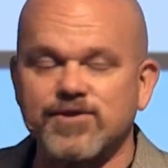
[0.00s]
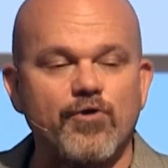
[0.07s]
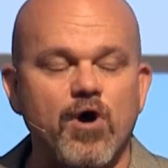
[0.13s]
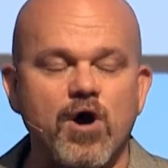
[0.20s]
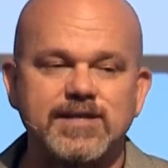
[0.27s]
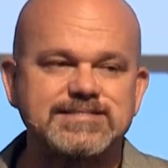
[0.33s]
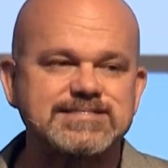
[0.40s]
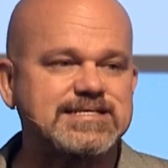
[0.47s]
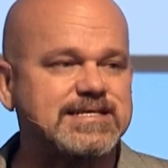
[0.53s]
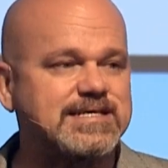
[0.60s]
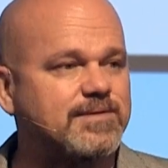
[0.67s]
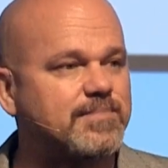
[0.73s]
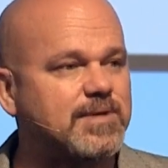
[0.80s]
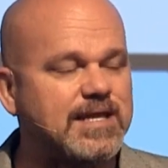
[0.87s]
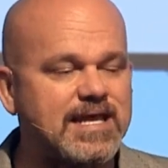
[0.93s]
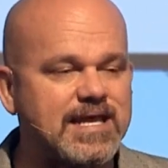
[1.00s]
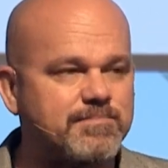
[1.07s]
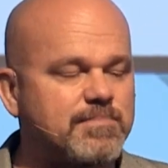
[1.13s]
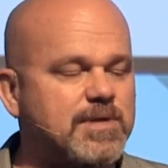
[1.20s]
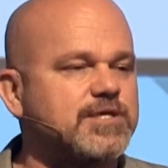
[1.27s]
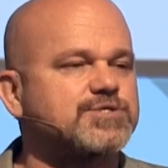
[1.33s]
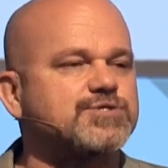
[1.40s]
on a team and in
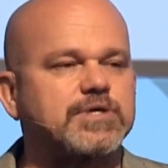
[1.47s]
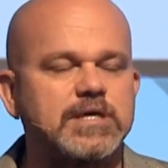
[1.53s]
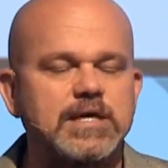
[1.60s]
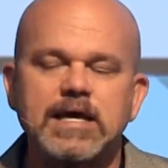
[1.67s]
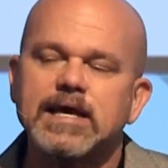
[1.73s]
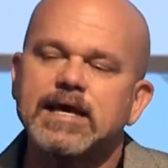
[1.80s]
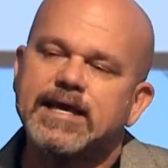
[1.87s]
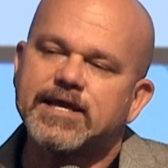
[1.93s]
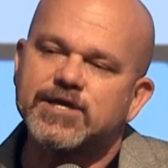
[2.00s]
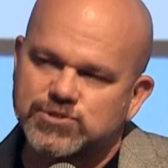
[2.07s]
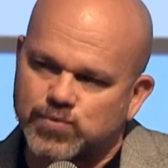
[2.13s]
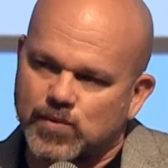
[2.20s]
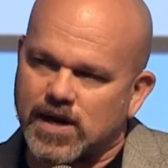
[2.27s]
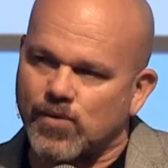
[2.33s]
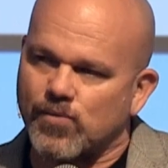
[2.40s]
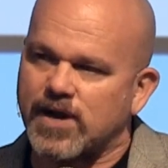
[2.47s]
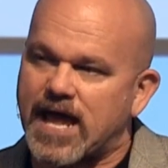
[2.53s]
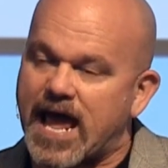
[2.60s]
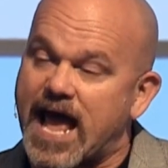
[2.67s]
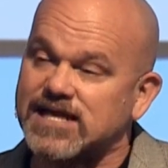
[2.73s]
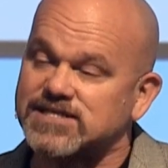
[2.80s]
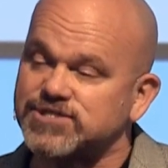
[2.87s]
ministry, here's what I want
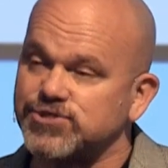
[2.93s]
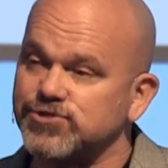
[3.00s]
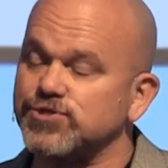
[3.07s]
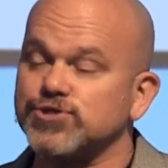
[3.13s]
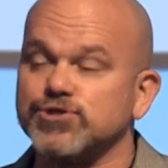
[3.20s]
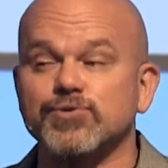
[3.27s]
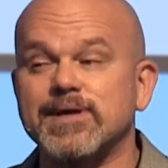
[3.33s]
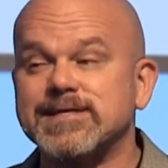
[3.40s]
to ask you to do.